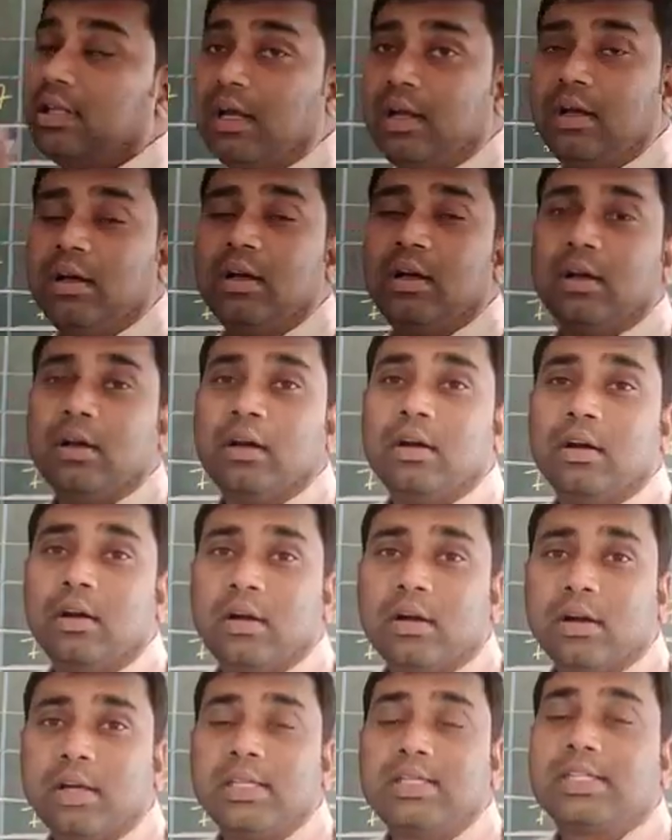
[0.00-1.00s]
the
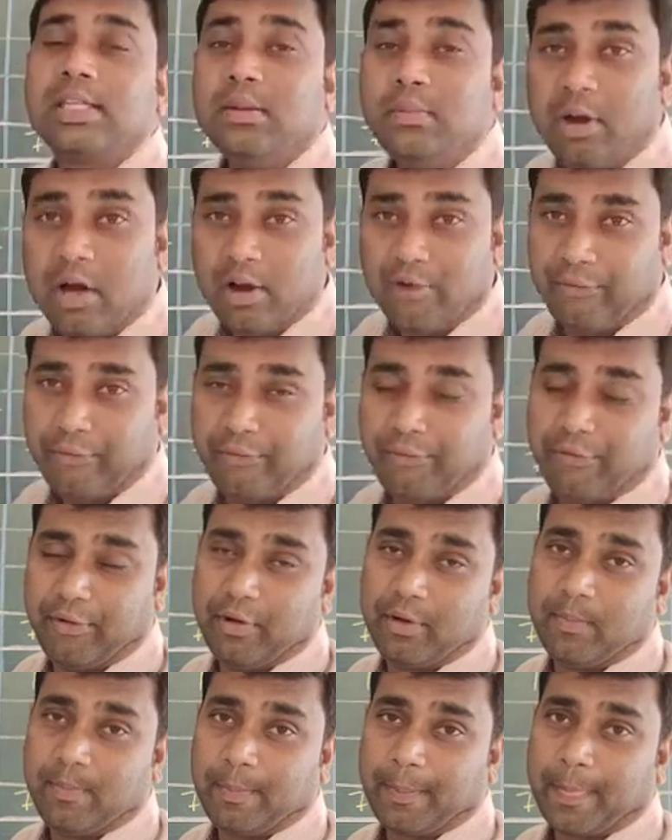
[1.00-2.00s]
sum of
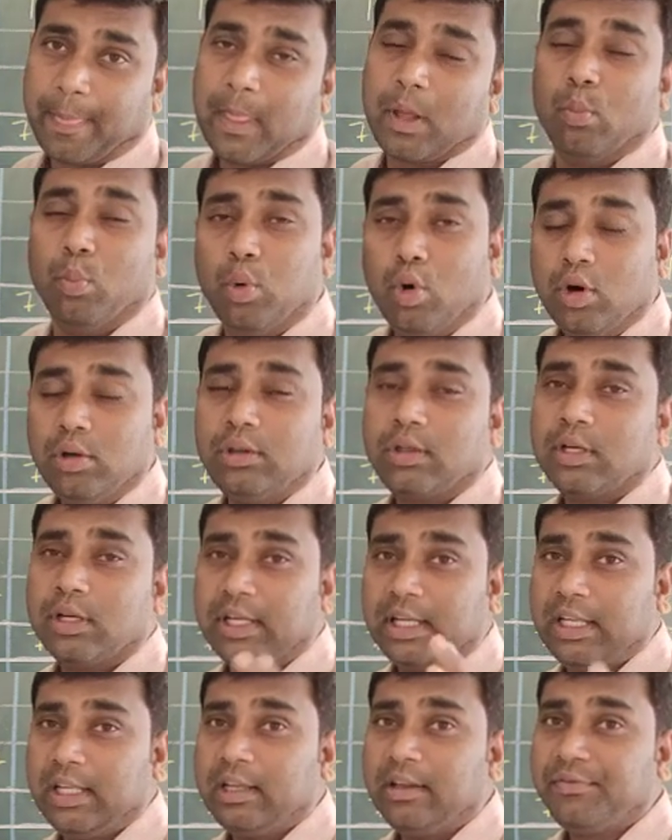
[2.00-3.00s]

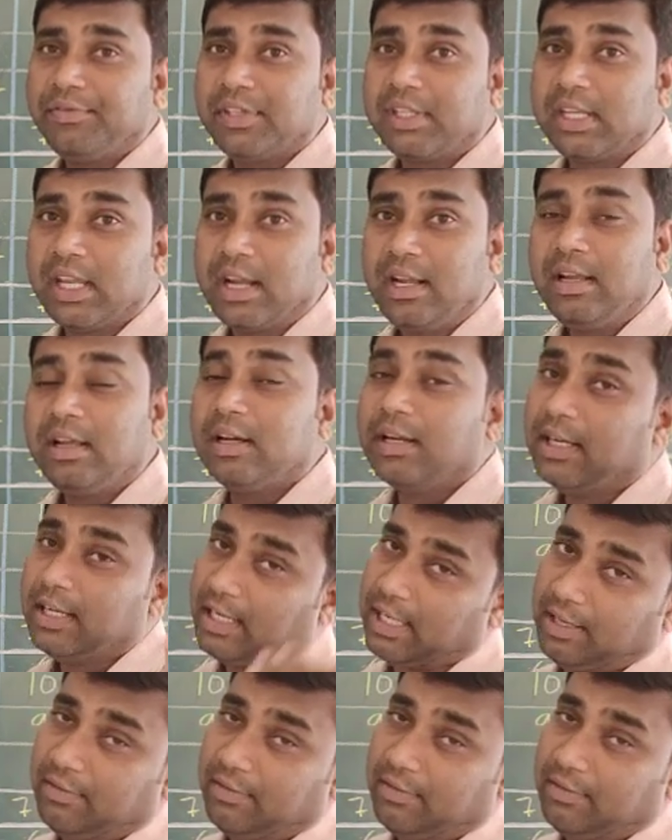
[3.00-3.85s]
both TFC and